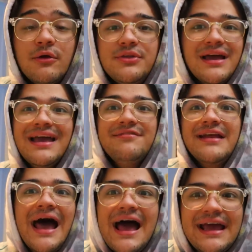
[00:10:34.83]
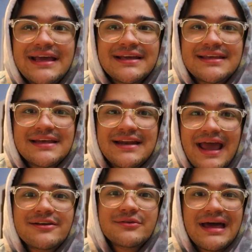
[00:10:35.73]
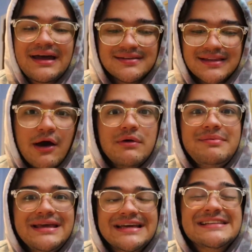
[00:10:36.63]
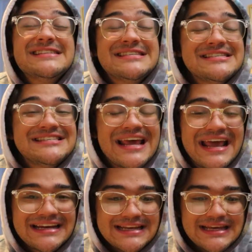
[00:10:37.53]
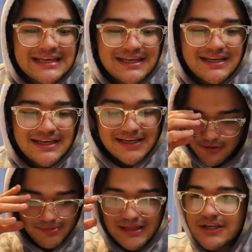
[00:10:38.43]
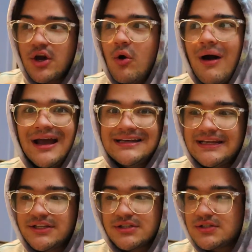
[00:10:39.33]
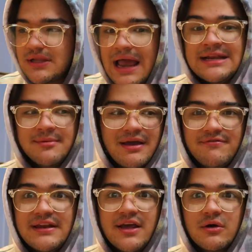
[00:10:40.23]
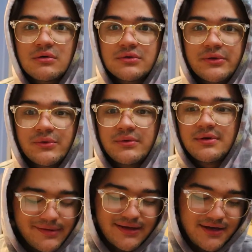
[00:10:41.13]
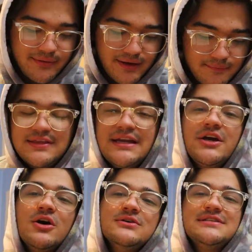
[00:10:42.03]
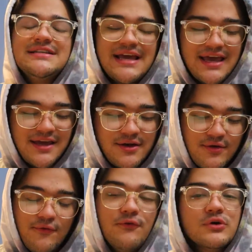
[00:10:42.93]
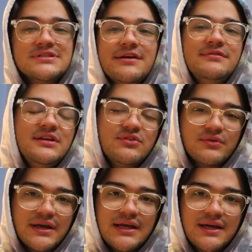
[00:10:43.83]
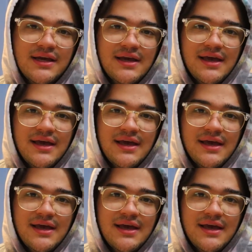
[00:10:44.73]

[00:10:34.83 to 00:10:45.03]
I don't think even I can handle that. That would be insanity. I would be like, yo, I need to make a video, dude. But anyway, then it goes to day 473.